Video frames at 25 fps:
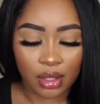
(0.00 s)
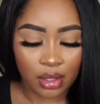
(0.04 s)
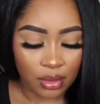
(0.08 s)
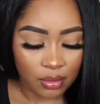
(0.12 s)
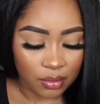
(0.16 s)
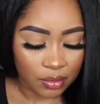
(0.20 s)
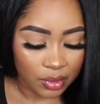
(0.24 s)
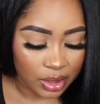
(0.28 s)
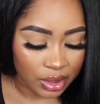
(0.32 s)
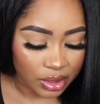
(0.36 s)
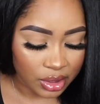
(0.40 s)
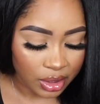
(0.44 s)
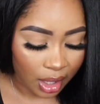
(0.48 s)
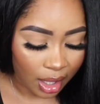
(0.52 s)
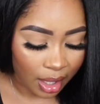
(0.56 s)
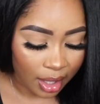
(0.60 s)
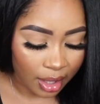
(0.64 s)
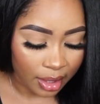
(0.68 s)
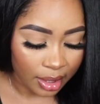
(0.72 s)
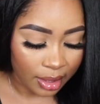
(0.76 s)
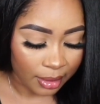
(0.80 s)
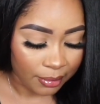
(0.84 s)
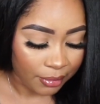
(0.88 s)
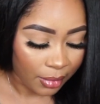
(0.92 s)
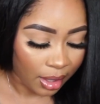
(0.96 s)
which
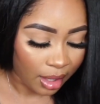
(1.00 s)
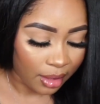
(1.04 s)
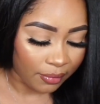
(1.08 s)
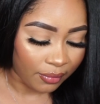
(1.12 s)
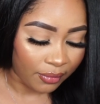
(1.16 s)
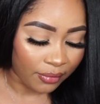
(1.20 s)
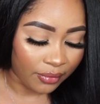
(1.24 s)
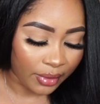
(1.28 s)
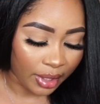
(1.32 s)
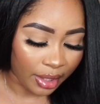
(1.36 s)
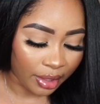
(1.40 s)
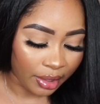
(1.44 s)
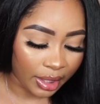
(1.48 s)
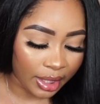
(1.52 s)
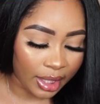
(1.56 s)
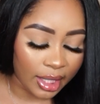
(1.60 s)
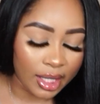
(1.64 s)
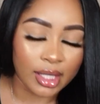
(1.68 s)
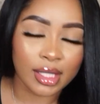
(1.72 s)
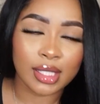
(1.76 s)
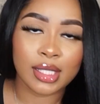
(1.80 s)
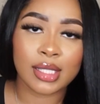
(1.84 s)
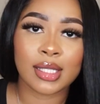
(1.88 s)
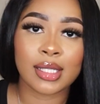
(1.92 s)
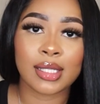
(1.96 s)
I am very
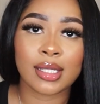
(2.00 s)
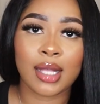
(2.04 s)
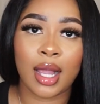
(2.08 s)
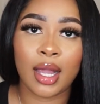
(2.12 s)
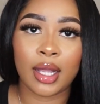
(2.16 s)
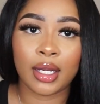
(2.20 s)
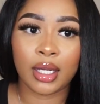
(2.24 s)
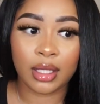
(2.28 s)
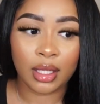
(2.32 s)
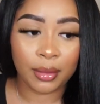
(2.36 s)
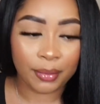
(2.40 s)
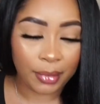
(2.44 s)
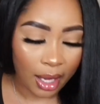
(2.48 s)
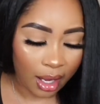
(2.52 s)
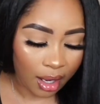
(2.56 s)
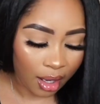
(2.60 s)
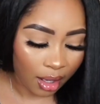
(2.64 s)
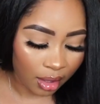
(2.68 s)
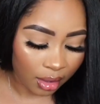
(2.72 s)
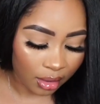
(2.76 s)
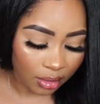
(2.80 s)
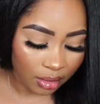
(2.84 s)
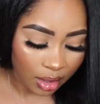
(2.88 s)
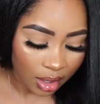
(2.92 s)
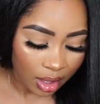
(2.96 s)
excited
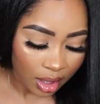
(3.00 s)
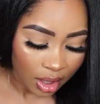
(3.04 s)
about.